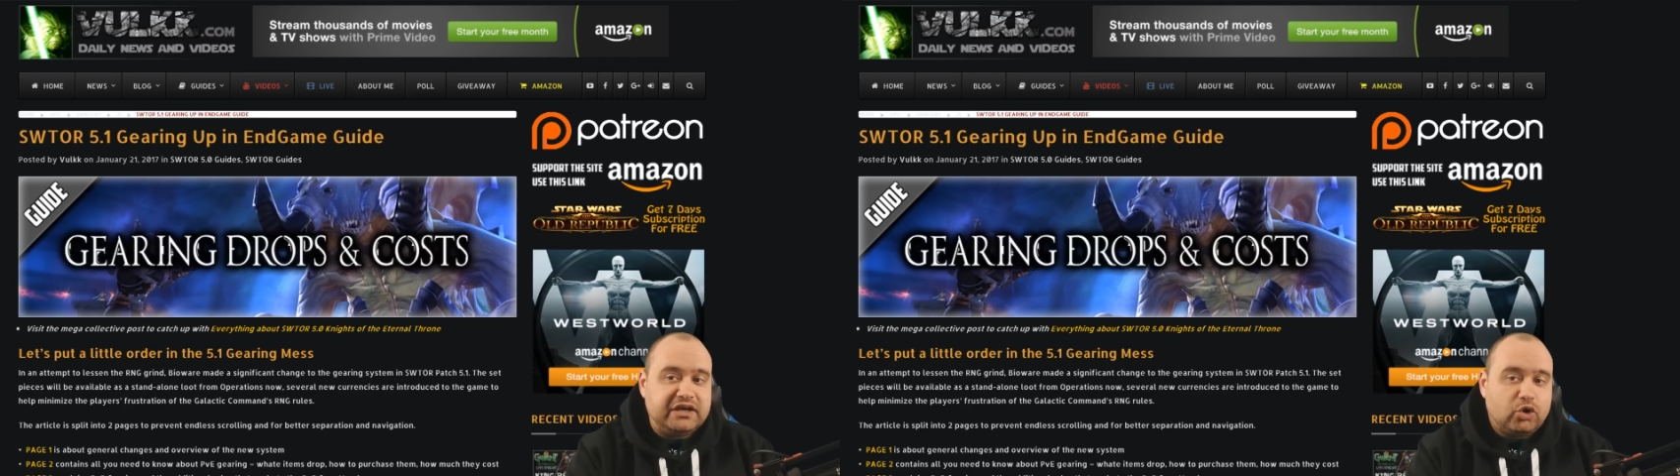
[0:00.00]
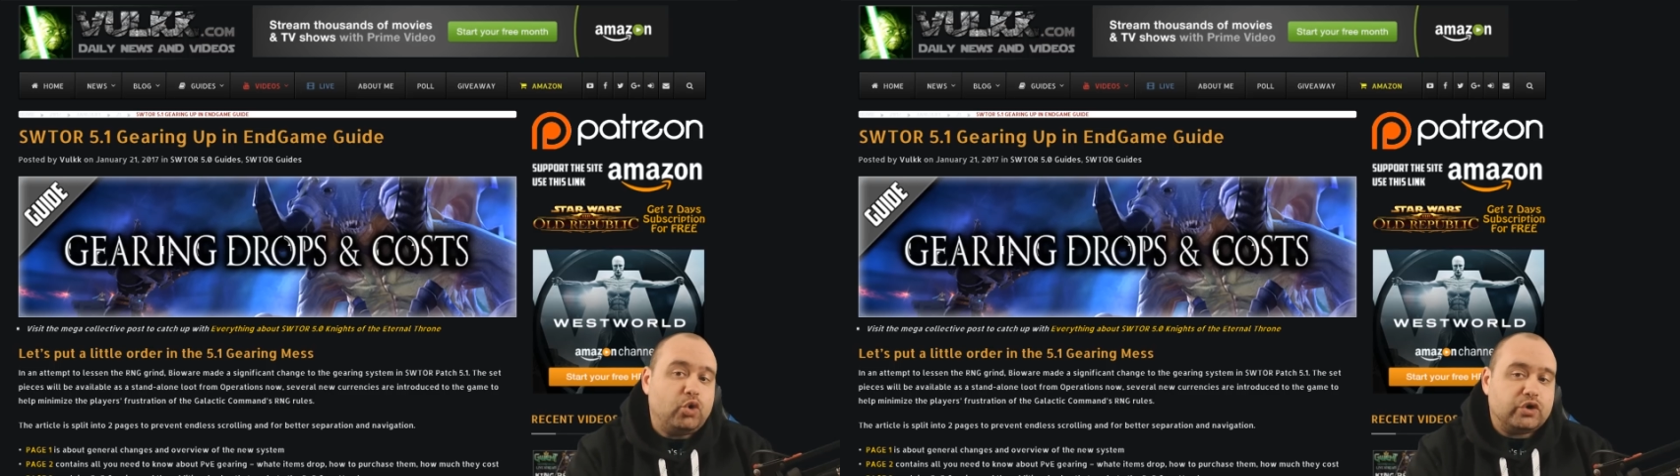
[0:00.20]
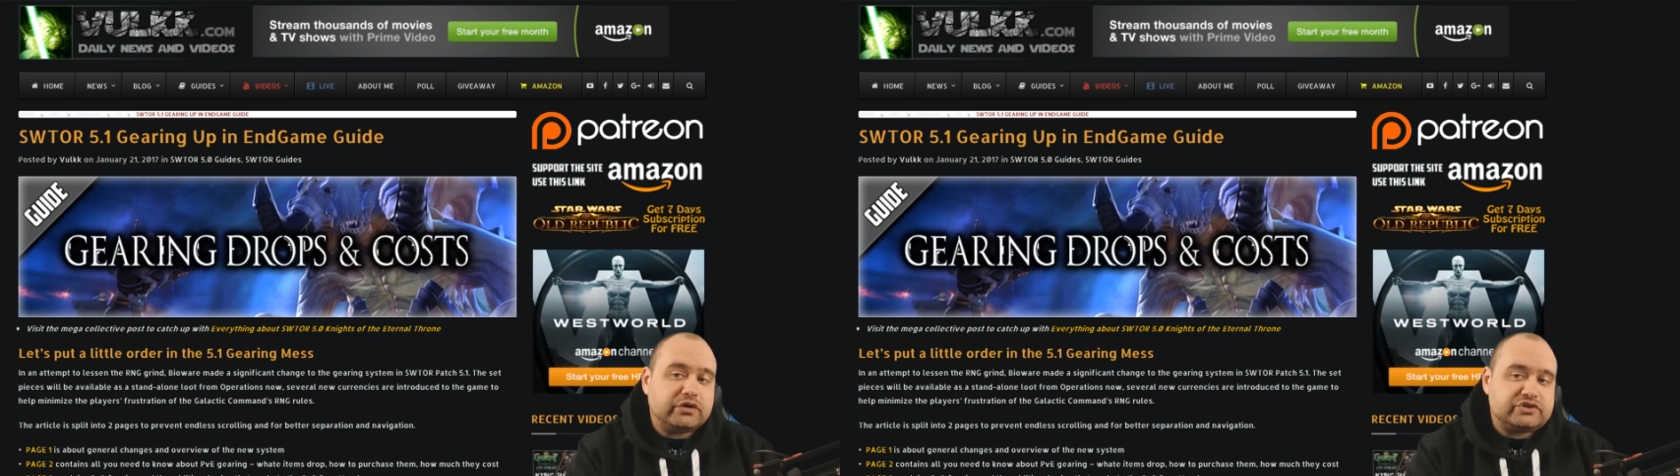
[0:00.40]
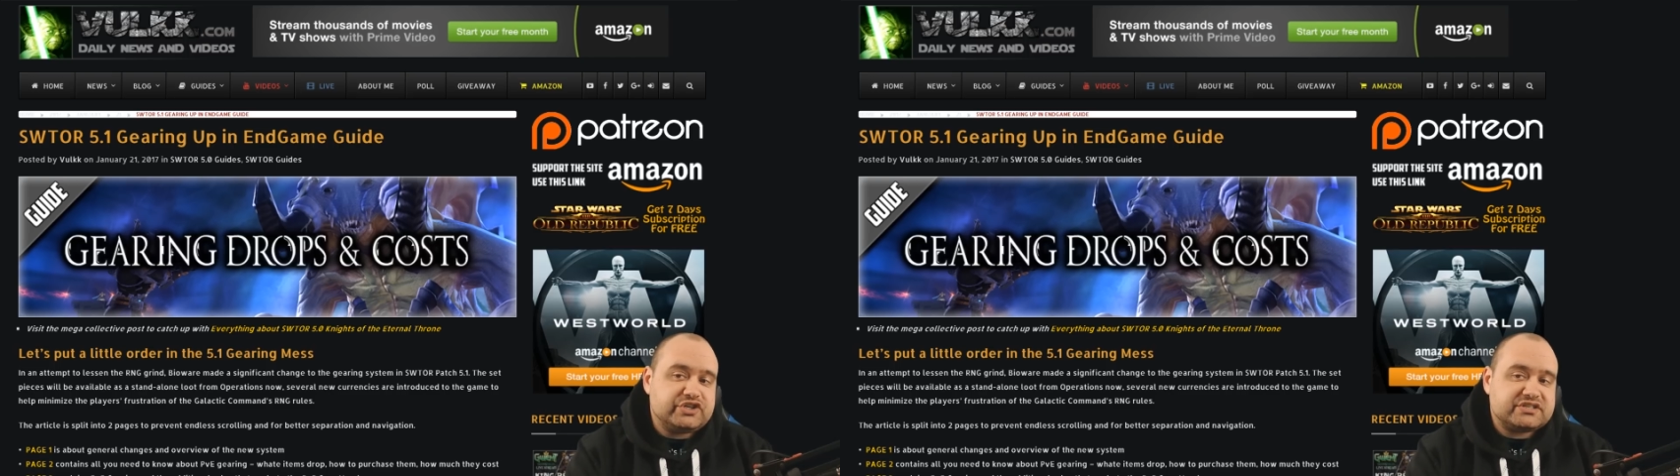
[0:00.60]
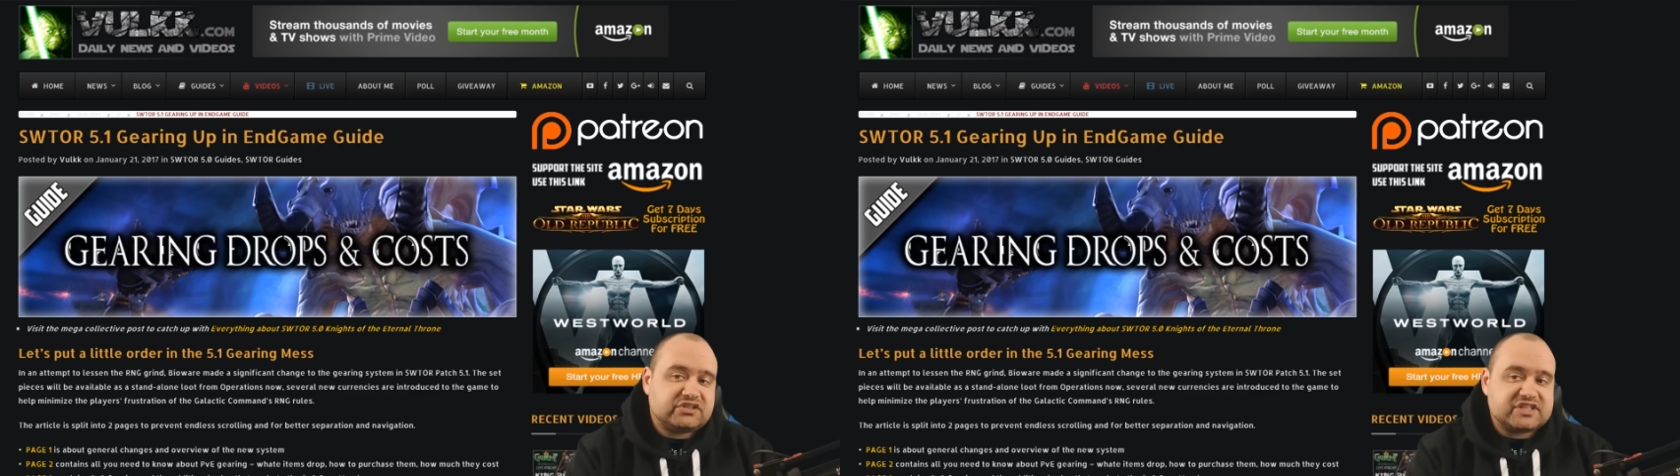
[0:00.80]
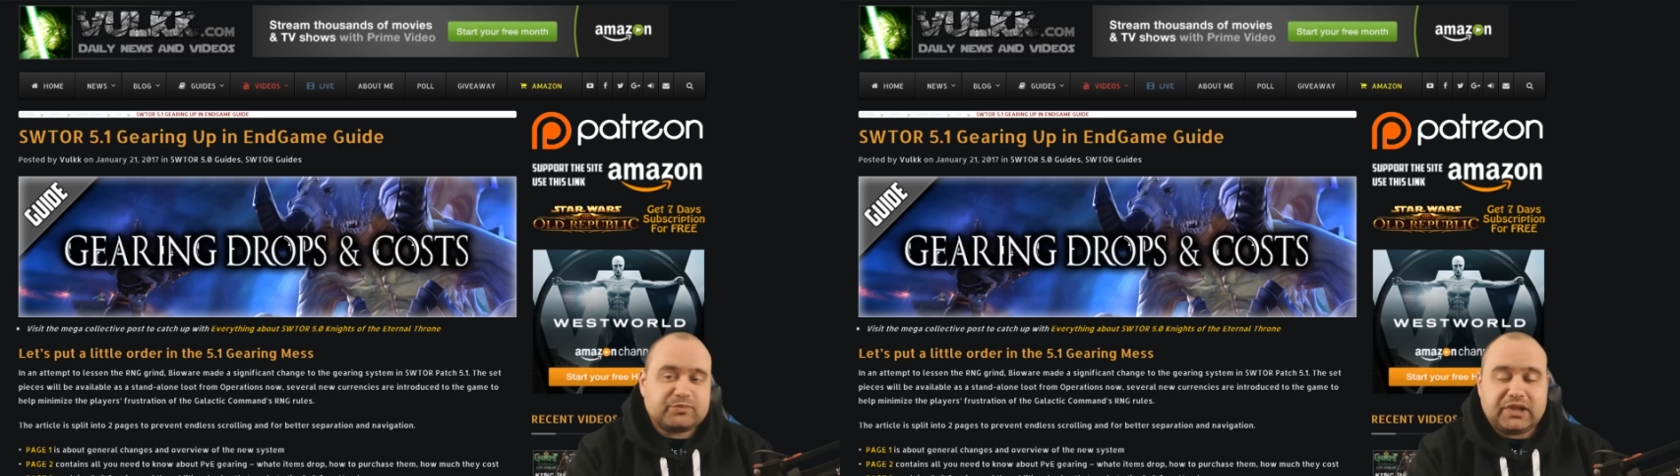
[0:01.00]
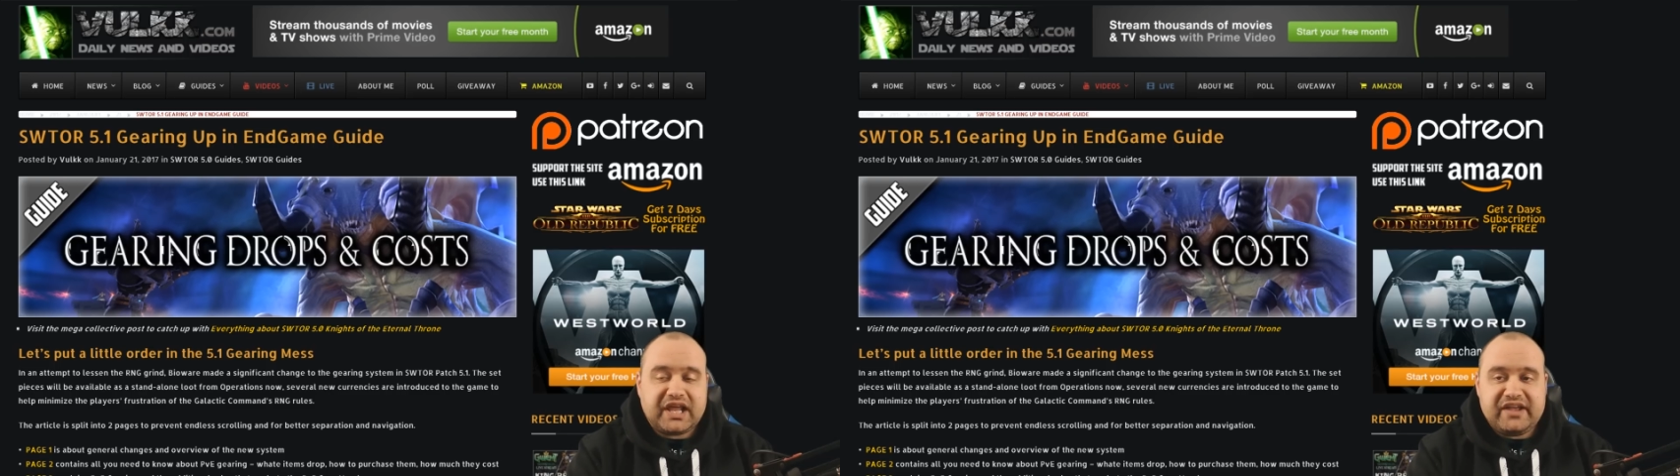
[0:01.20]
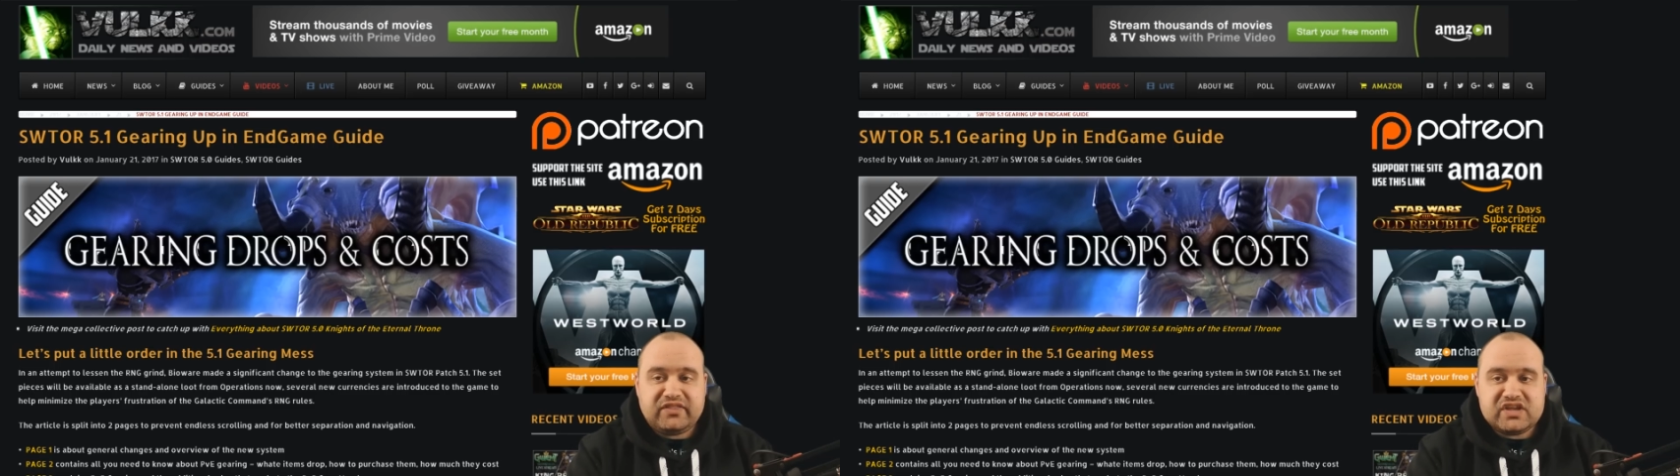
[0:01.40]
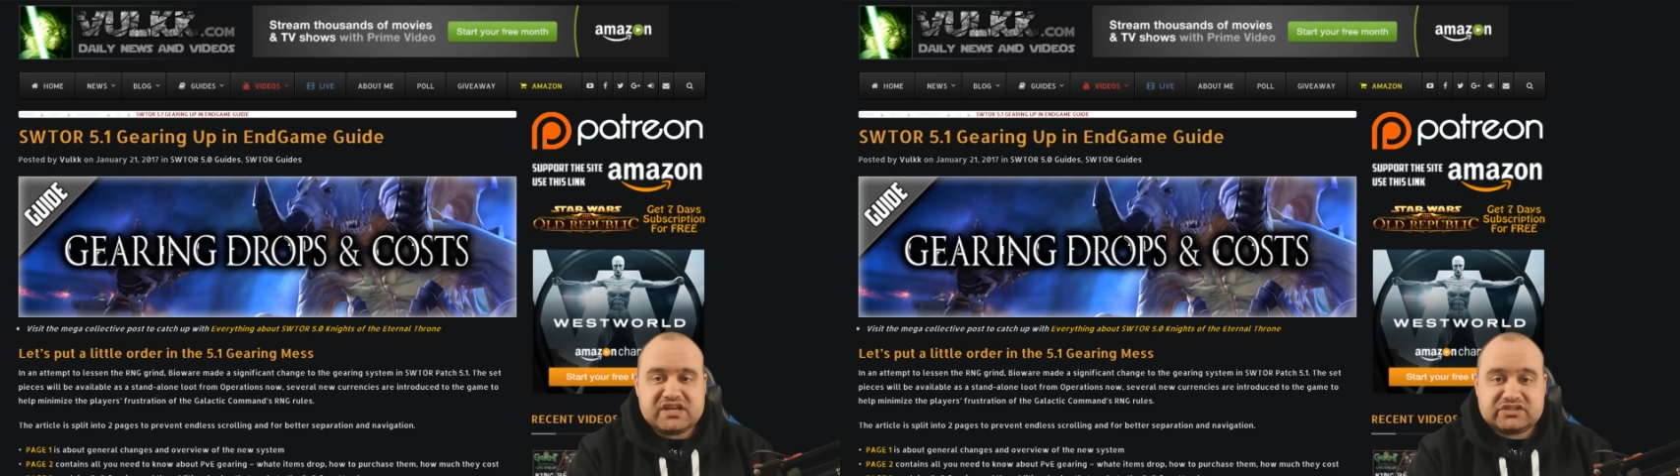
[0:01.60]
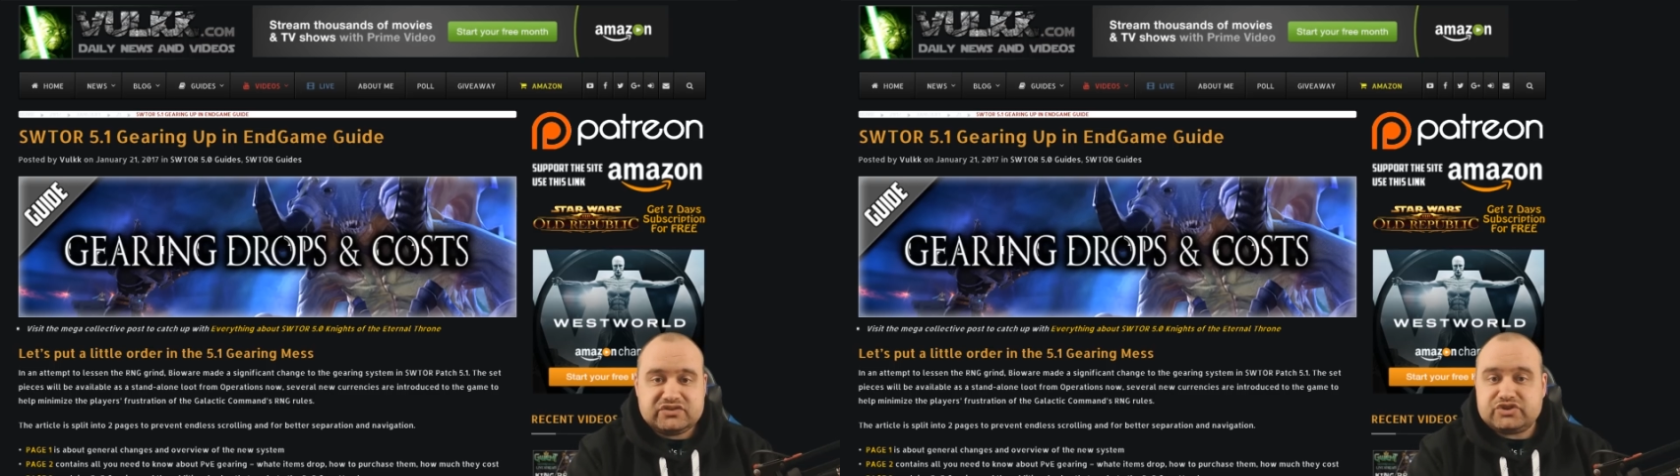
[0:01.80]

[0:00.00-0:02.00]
or just explain things and